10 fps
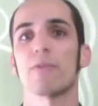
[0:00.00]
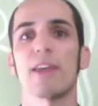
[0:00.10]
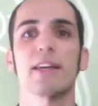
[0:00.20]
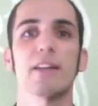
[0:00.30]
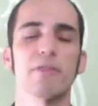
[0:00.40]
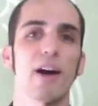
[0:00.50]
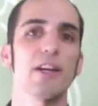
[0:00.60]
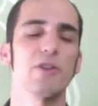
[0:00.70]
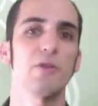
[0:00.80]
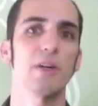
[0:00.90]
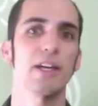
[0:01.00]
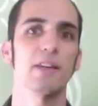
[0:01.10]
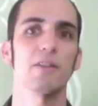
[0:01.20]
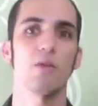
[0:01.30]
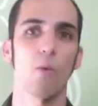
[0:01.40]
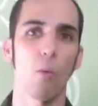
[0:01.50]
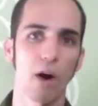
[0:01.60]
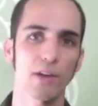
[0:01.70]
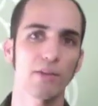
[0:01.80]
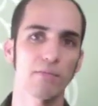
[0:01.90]
If they can define you in
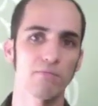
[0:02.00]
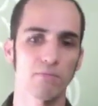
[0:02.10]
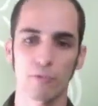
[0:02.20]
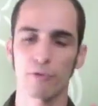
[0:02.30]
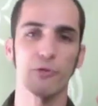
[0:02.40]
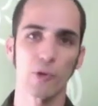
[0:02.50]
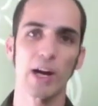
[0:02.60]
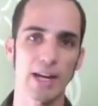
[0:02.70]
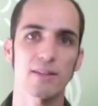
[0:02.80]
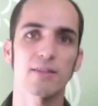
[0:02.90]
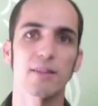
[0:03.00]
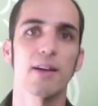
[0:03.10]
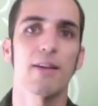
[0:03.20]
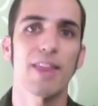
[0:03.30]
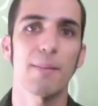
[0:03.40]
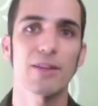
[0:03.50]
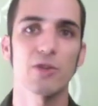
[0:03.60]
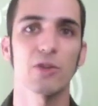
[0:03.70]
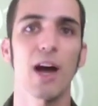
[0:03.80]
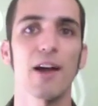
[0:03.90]
one phrase, that means
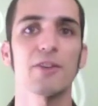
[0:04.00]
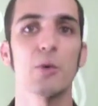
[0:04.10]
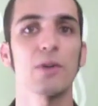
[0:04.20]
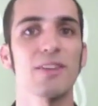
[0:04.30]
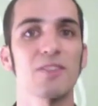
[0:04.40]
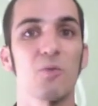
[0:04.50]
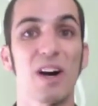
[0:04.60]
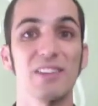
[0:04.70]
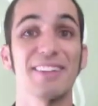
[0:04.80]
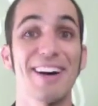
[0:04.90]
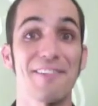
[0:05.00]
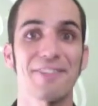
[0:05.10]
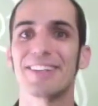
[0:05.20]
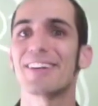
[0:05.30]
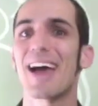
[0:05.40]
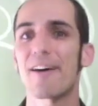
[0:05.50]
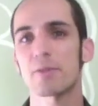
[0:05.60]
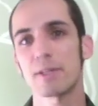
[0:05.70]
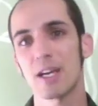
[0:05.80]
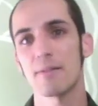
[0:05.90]
you're not doing this well enough, and you have to
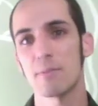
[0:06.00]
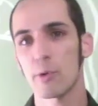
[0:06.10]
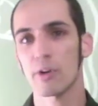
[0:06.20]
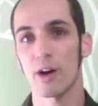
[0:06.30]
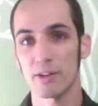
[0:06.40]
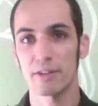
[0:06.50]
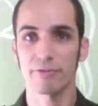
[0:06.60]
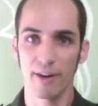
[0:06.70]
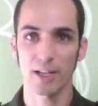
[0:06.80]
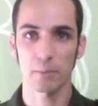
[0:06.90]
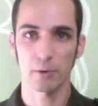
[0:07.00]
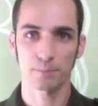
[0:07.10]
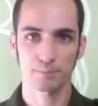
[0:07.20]
become more undefinable.